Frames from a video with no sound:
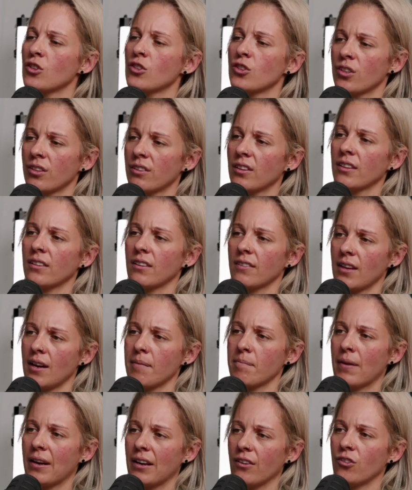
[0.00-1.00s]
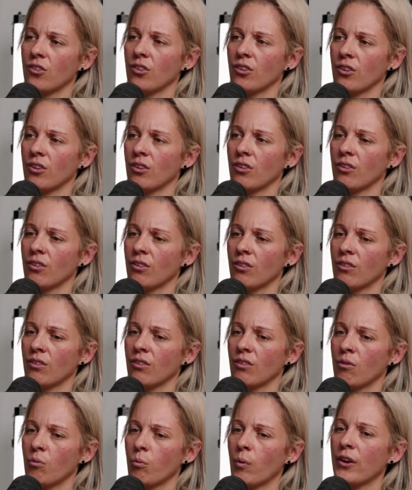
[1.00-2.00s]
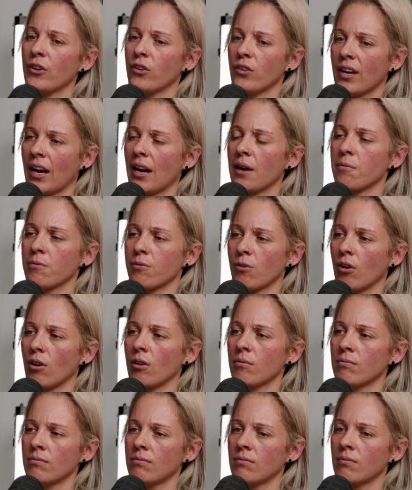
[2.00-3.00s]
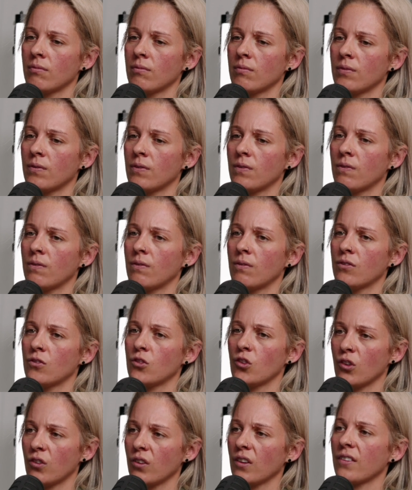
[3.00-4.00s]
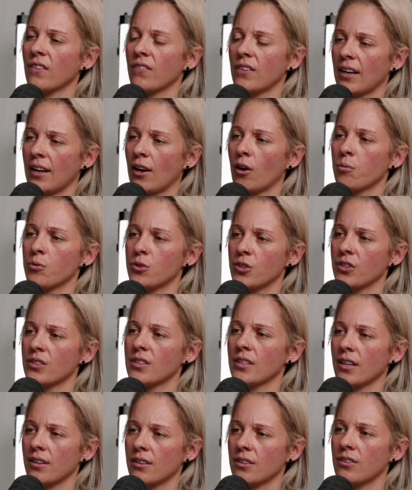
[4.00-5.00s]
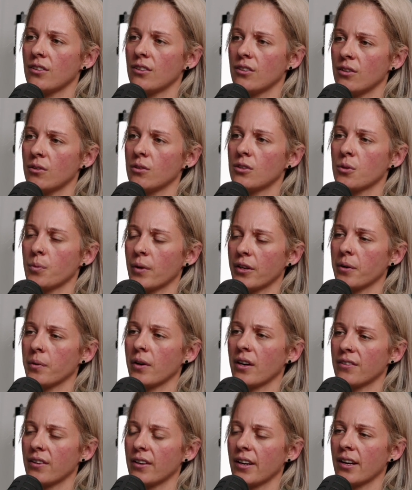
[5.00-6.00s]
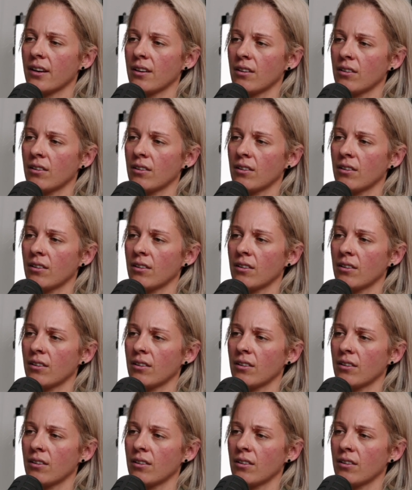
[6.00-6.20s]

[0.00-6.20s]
Do you think that made you where you came from? Do you think that helped you to get you to where you are today?